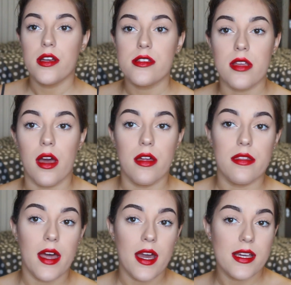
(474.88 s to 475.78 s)
So
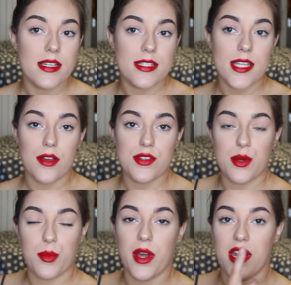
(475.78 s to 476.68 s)
that is
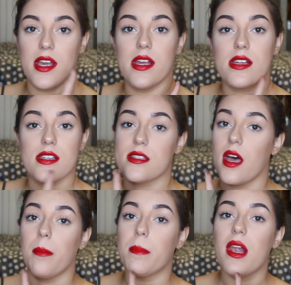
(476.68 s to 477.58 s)
Salsa when it is
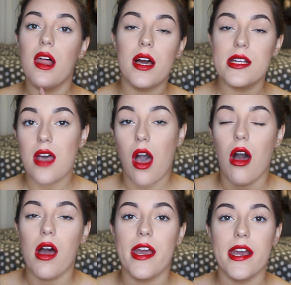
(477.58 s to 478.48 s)
applied.
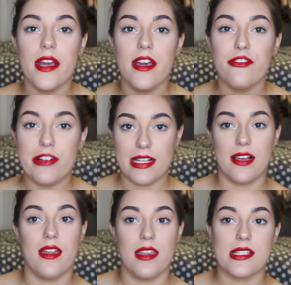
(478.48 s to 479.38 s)
I really
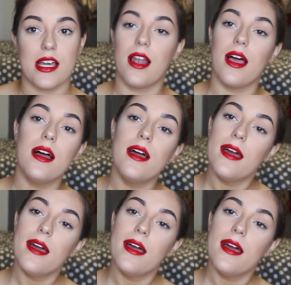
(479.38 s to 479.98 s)
like this colour.